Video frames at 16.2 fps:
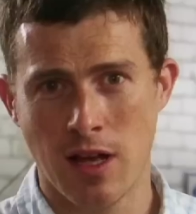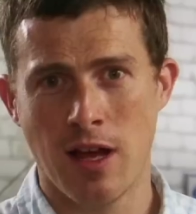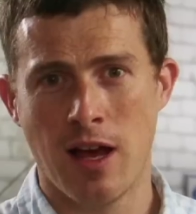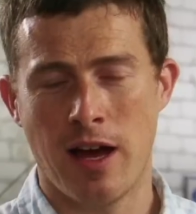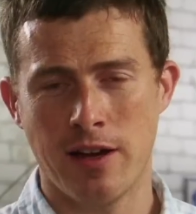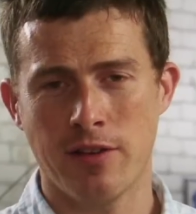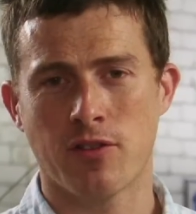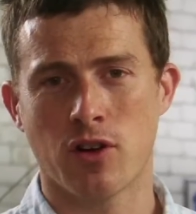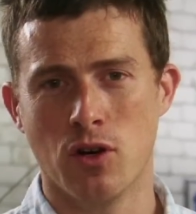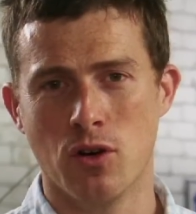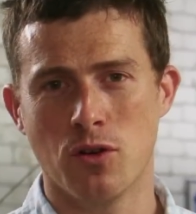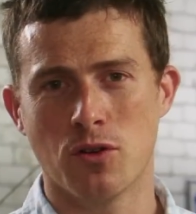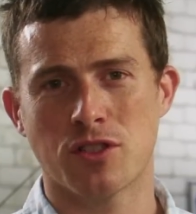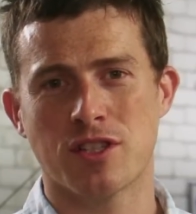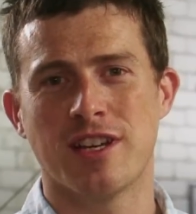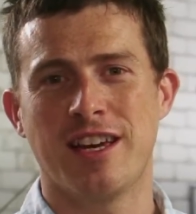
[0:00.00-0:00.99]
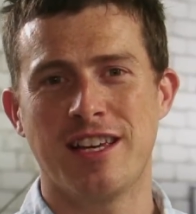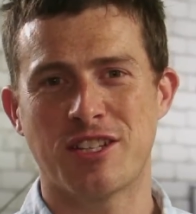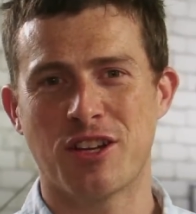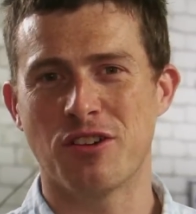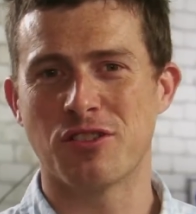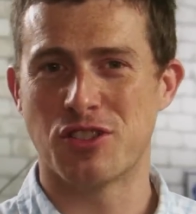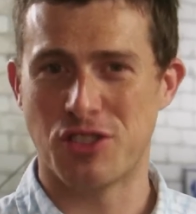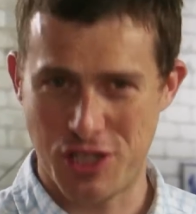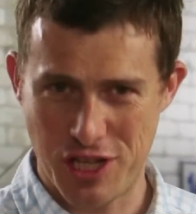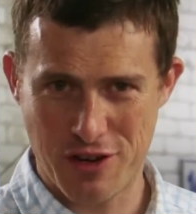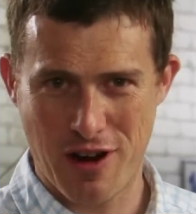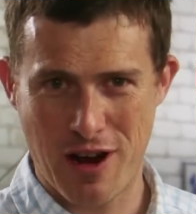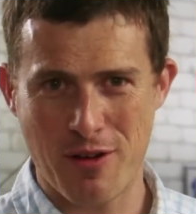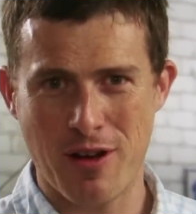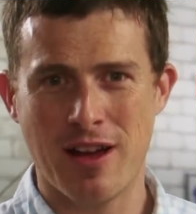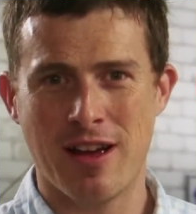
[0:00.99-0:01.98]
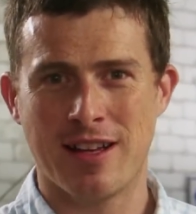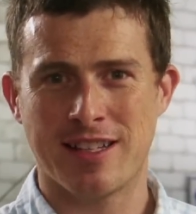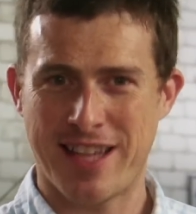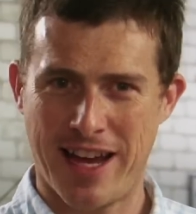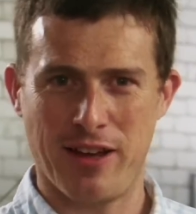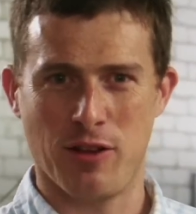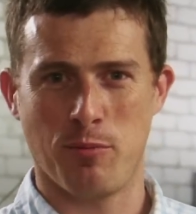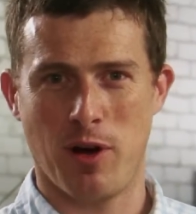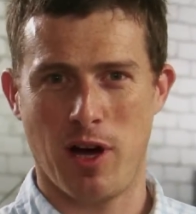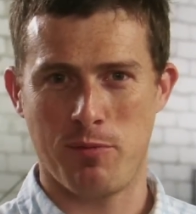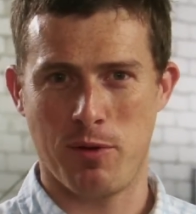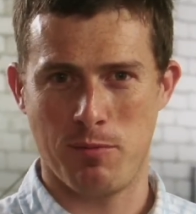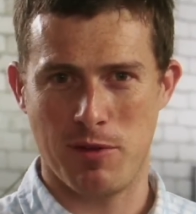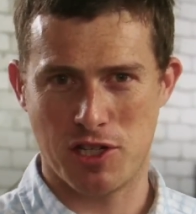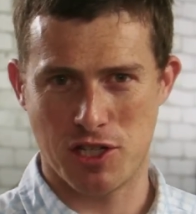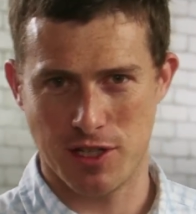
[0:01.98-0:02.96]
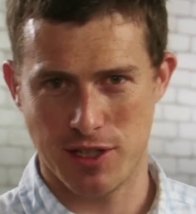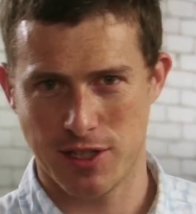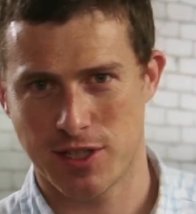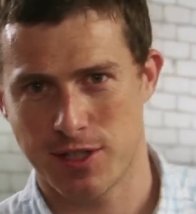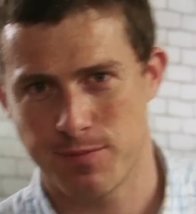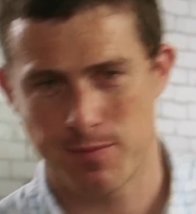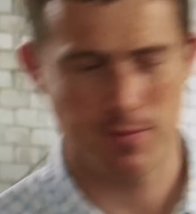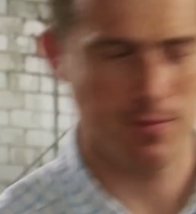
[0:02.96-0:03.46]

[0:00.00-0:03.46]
And of course, it's got 0 tailpipe emissions.